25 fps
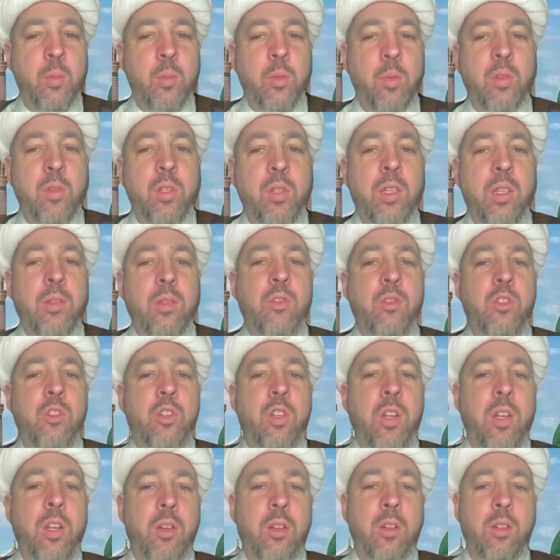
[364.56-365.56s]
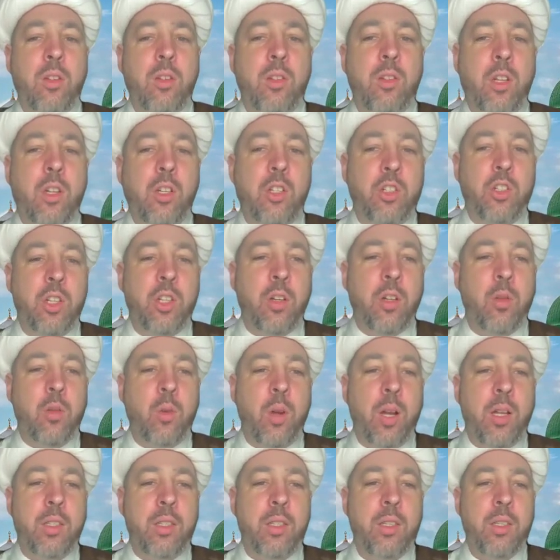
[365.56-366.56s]
perceives such
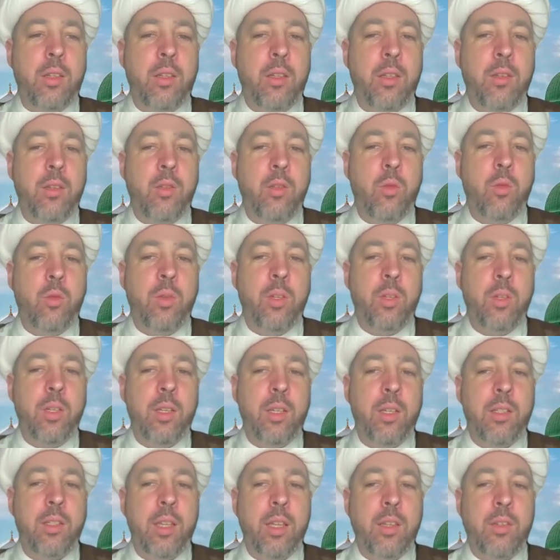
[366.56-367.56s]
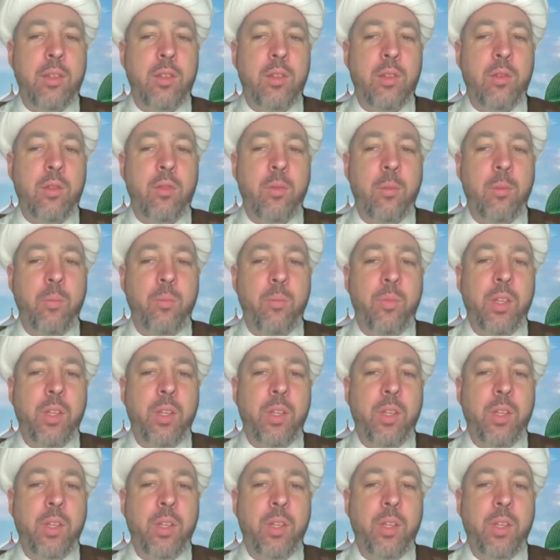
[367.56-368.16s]
generosity to be excessive.